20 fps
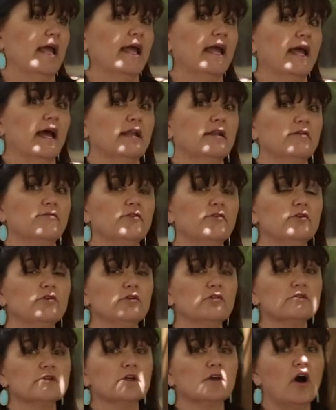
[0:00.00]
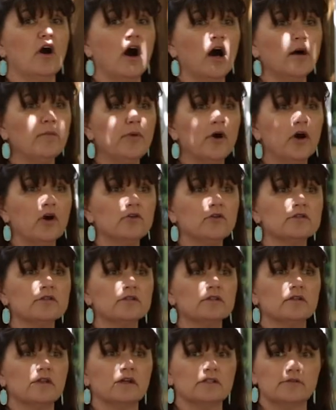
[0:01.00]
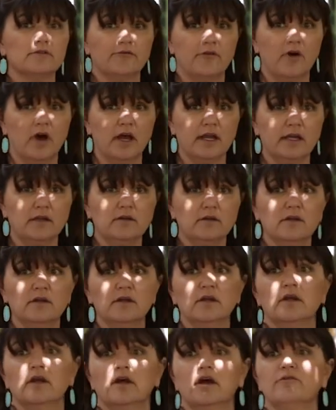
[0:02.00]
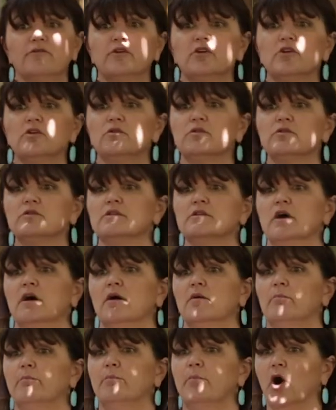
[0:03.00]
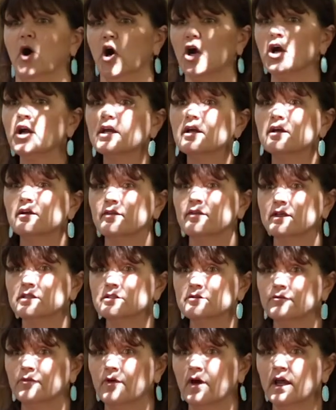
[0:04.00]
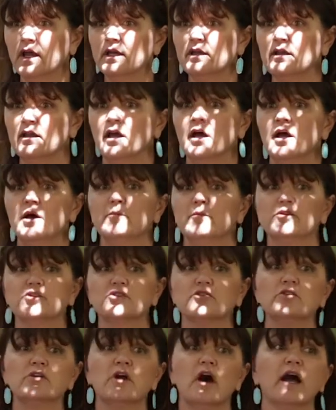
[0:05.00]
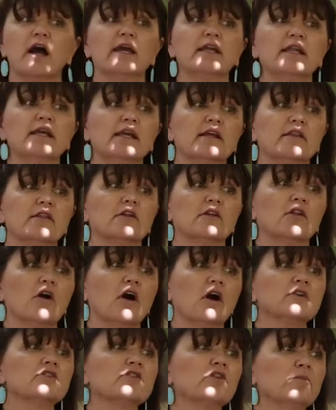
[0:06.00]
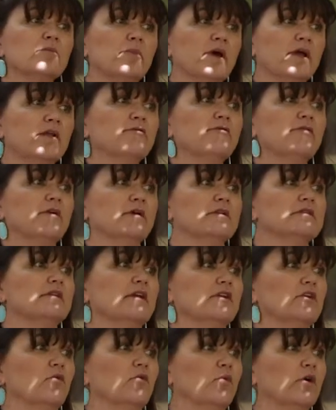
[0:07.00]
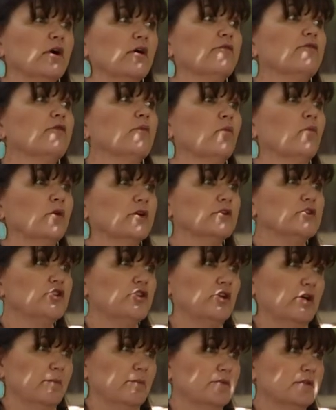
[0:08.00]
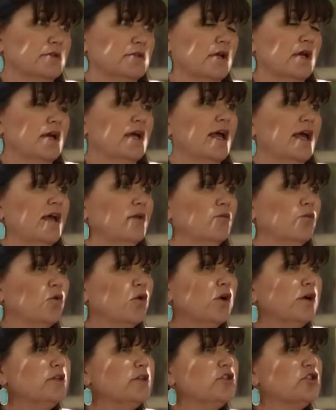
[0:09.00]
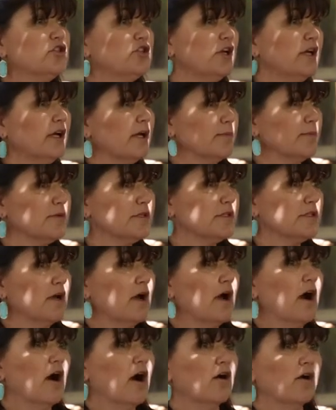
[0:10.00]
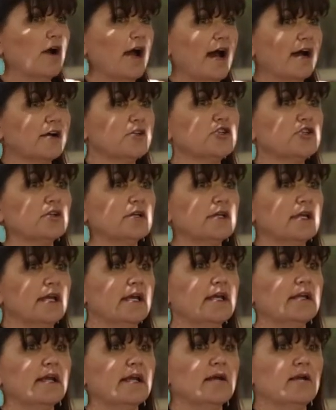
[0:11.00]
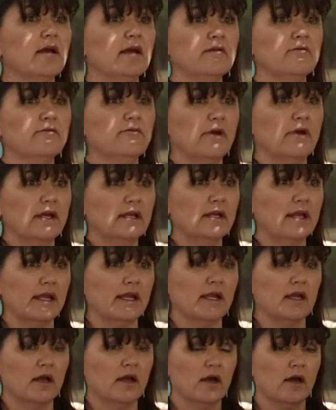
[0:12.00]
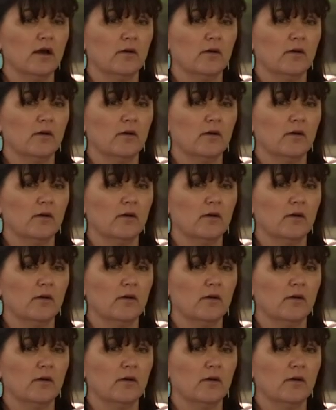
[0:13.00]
And if you use a compost, that's fine. If you use a bark, that's fine. But you're not gonna get the long-term benefits that you will from wood chips. And wood chips are actually in a, in, in a,